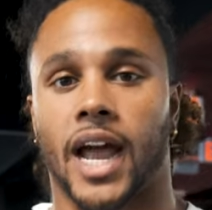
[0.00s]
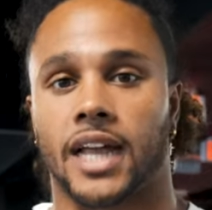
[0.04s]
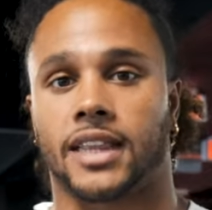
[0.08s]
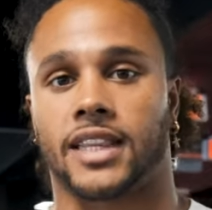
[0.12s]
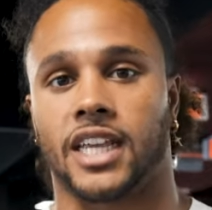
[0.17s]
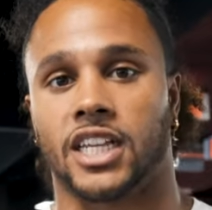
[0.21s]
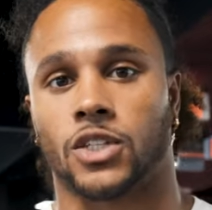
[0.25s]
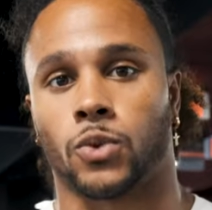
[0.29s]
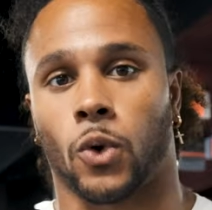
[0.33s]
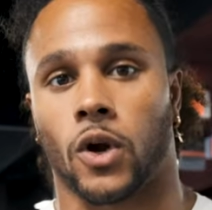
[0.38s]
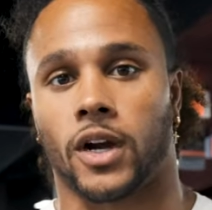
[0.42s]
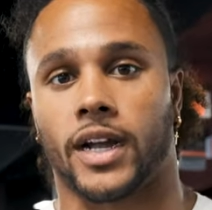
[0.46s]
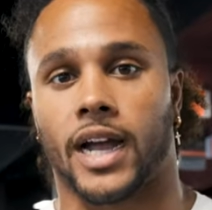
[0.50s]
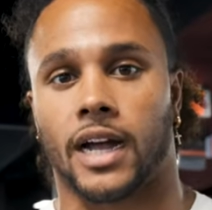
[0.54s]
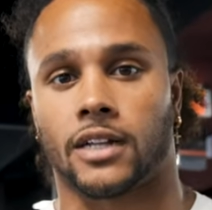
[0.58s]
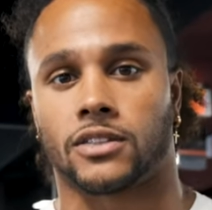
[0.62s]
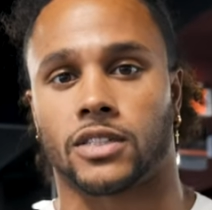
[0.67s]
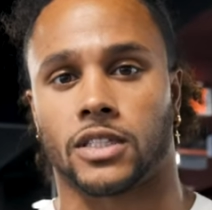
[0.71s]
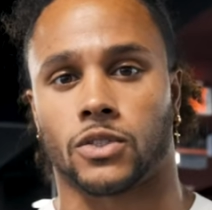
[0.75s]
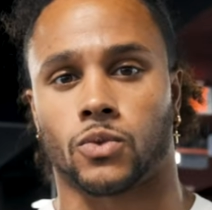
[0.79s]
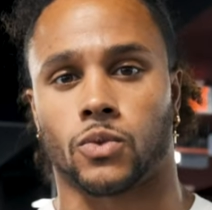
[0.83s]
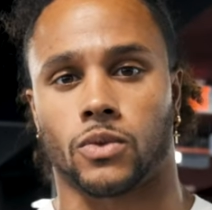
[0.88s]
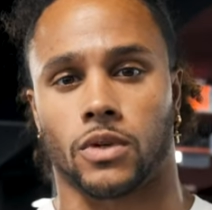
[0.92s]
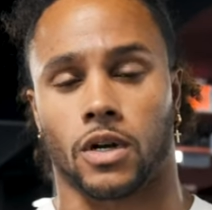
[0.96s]
out these workouts
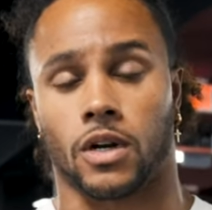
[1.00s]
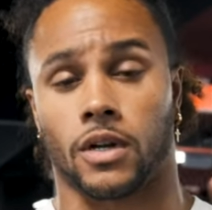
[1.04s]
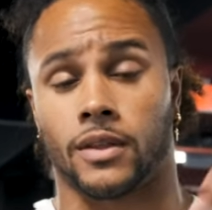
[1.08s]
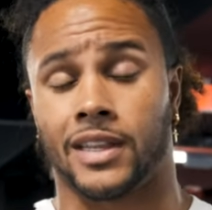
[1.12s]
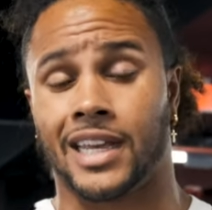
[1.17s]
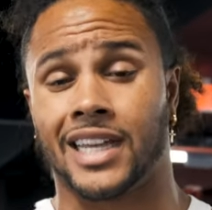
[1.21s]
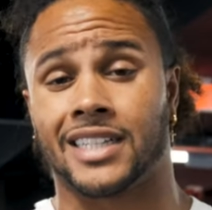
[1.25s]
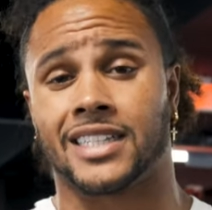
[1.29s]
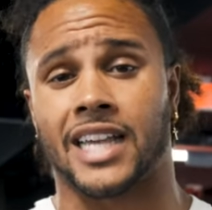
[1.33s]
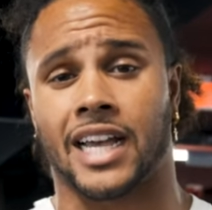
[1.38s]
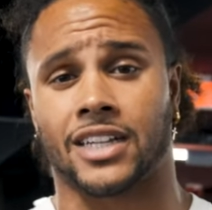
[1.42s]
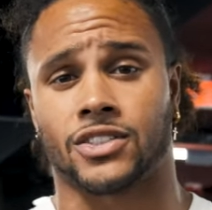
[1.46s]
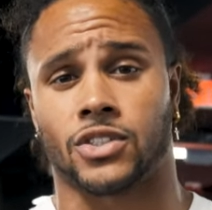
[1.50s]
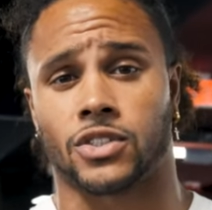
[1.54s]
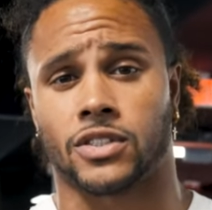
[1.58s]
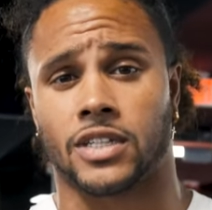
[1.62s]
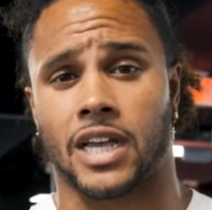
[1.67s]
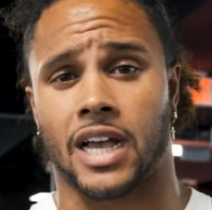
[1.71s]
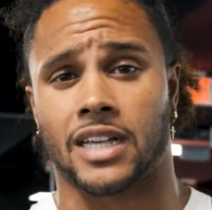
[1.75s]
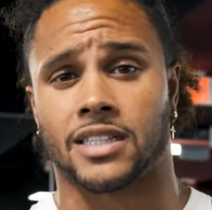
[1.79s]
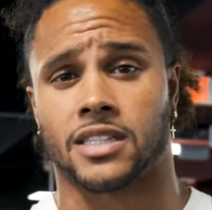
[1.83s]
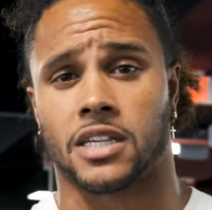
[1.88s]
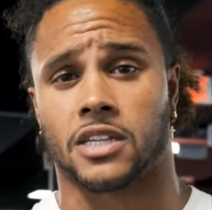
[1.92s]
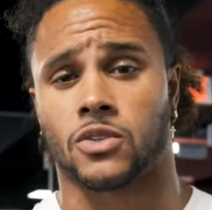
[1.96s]
as, or these
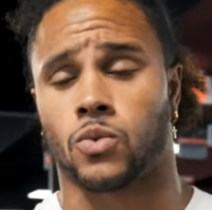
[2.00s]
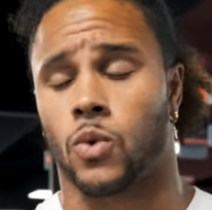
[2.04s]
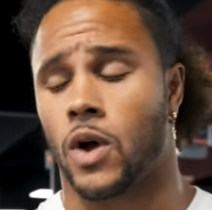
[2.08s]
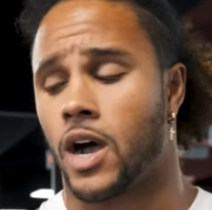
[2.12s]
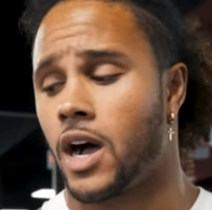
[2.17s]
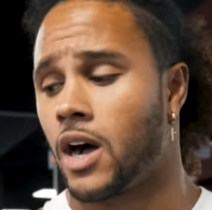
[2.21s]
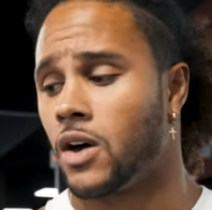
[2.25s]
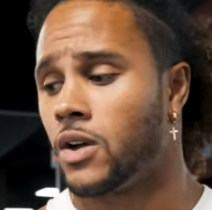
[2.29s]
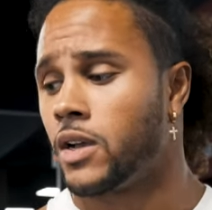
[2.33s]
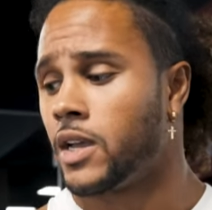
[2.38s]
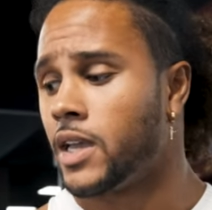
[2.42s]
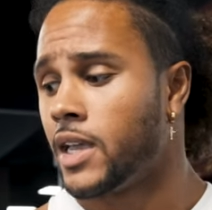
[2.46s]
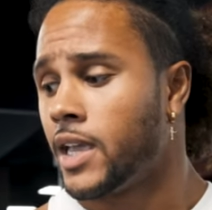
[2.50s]
exercises as well